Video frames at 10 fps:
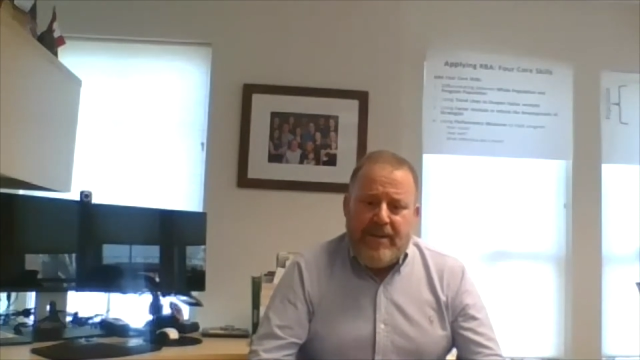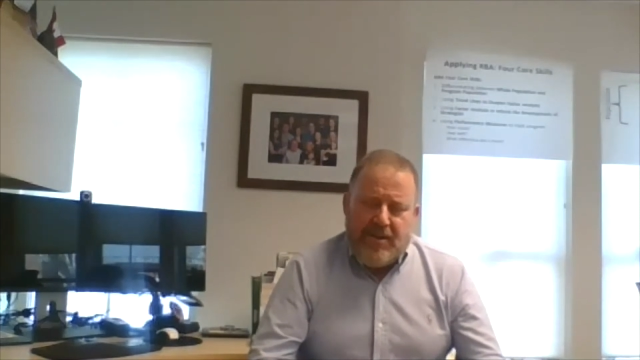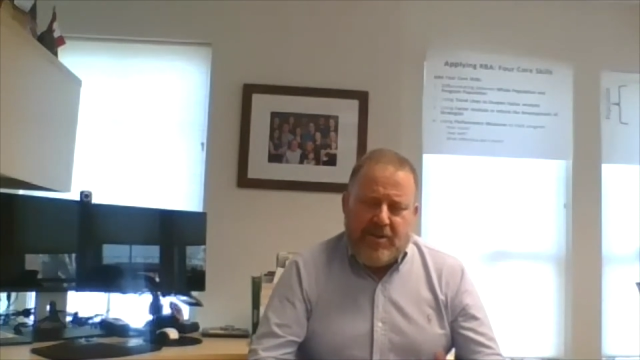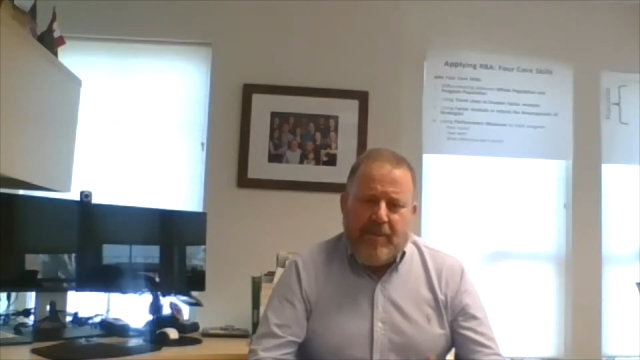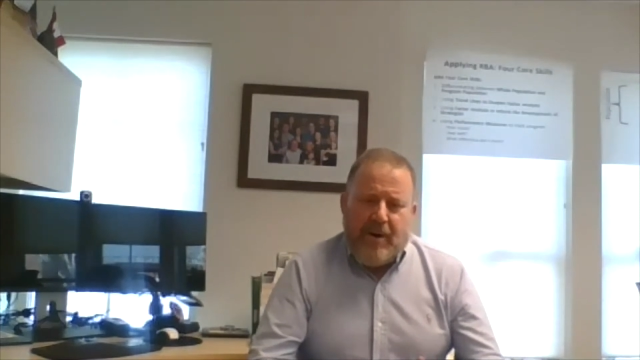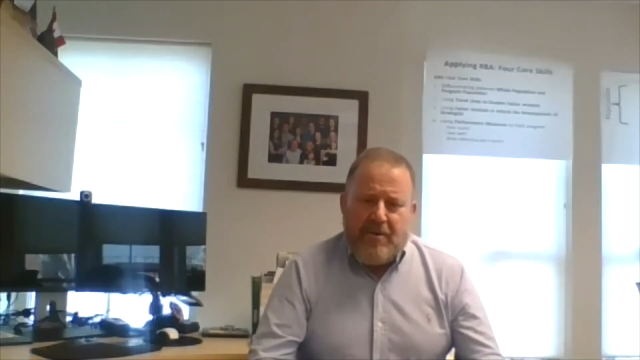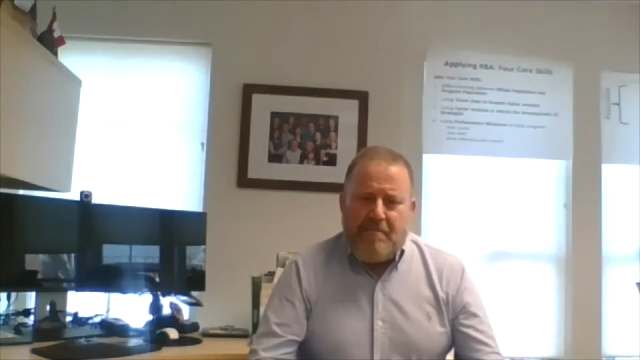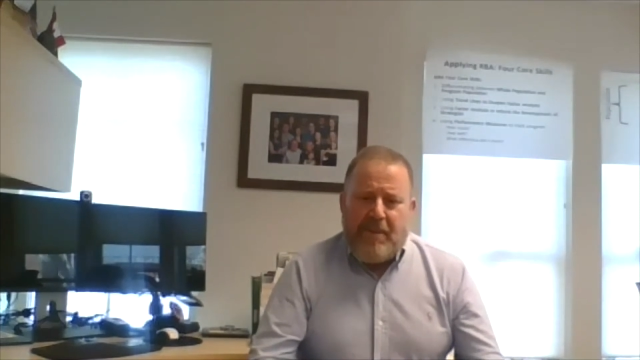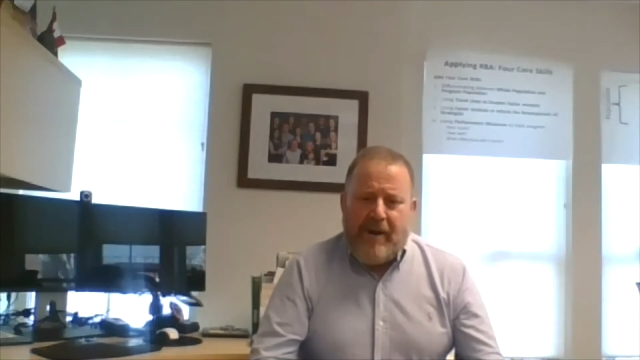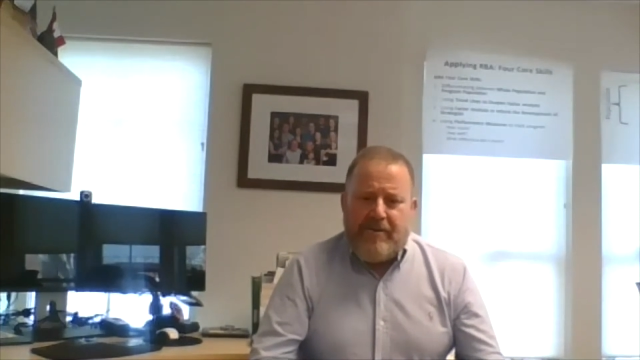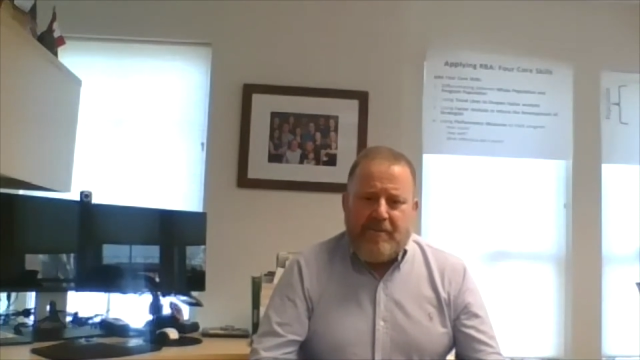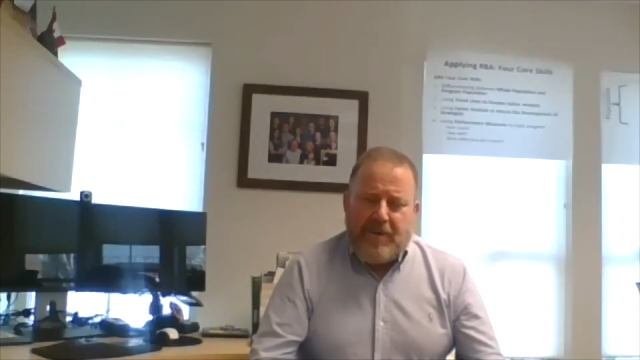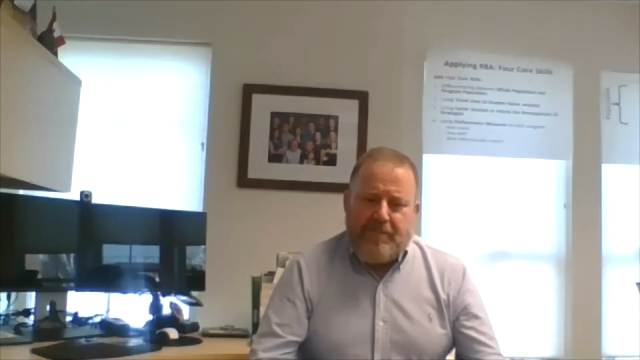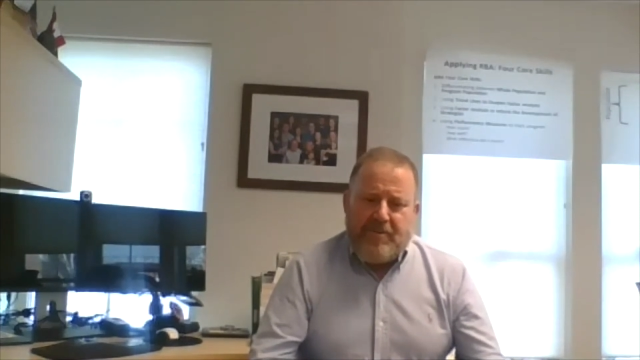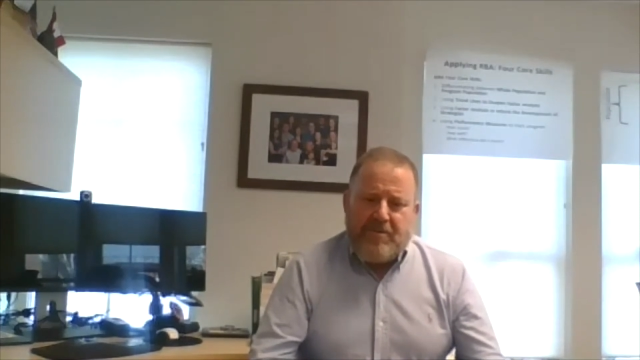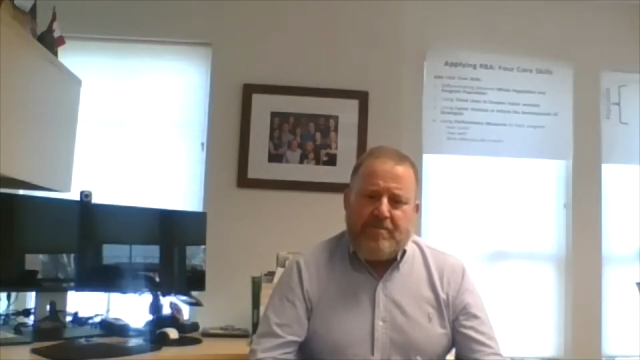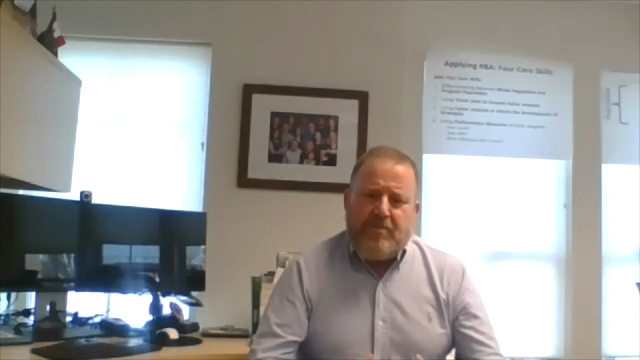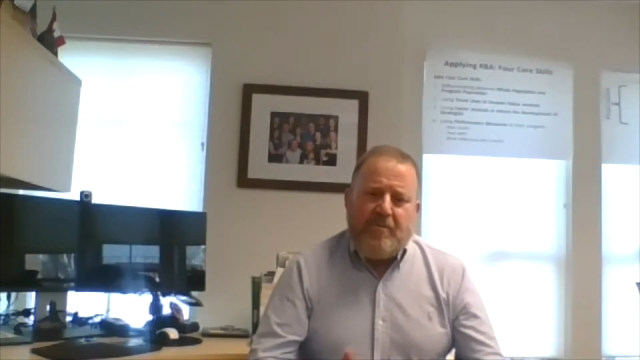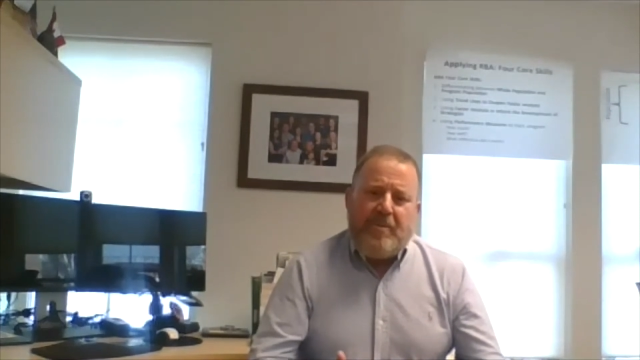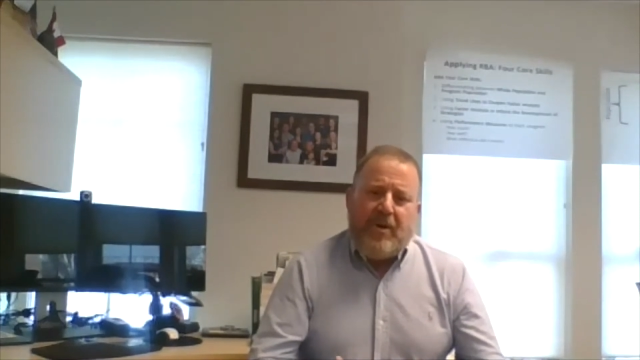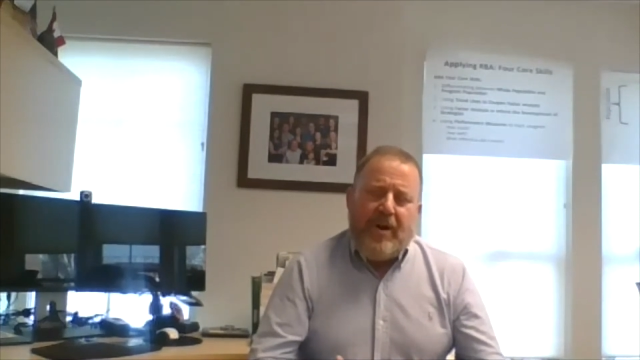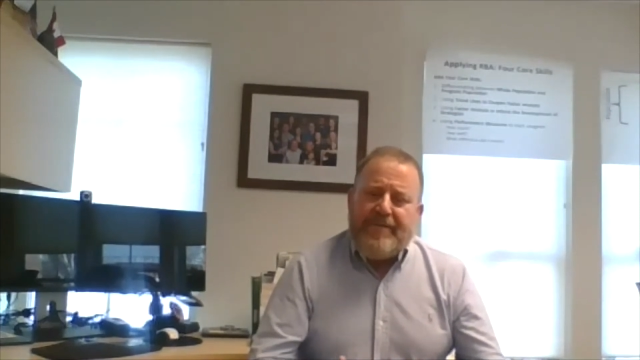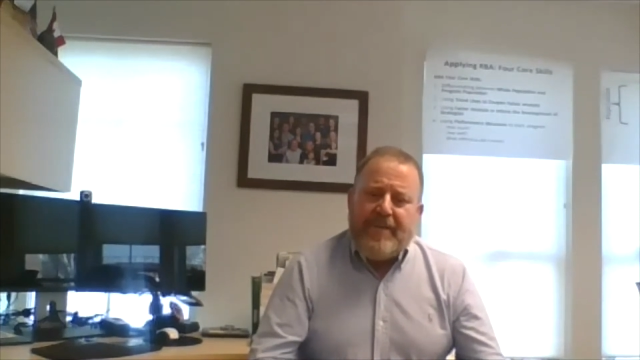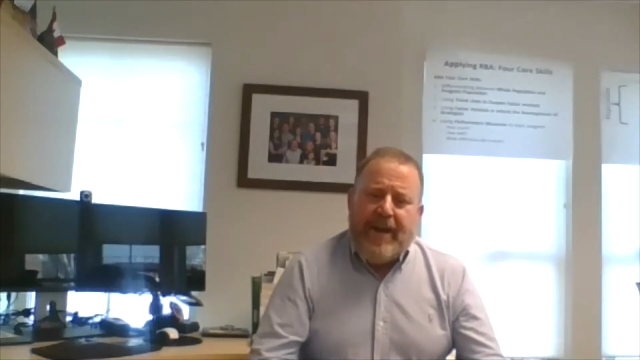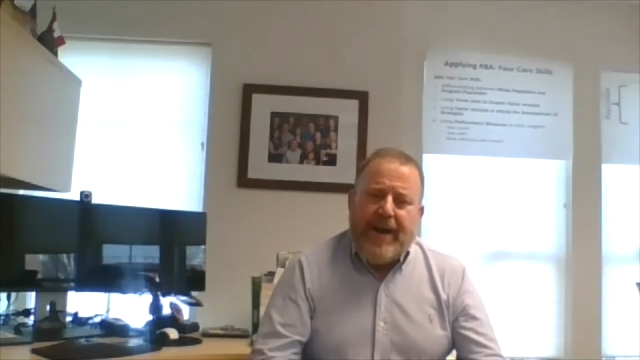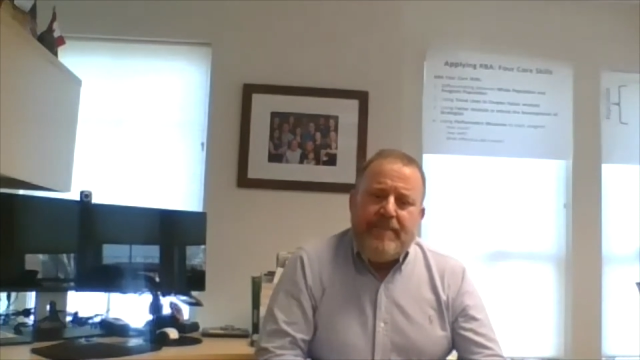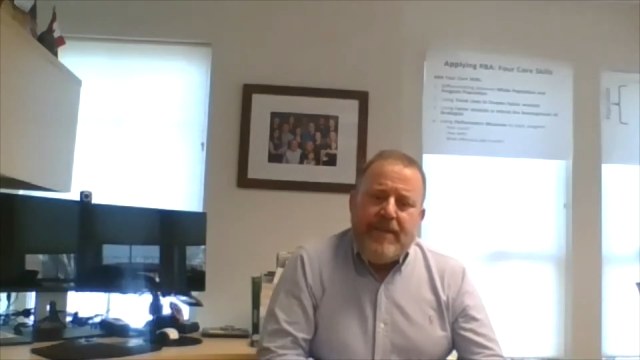It's about empowering people to move beyond that.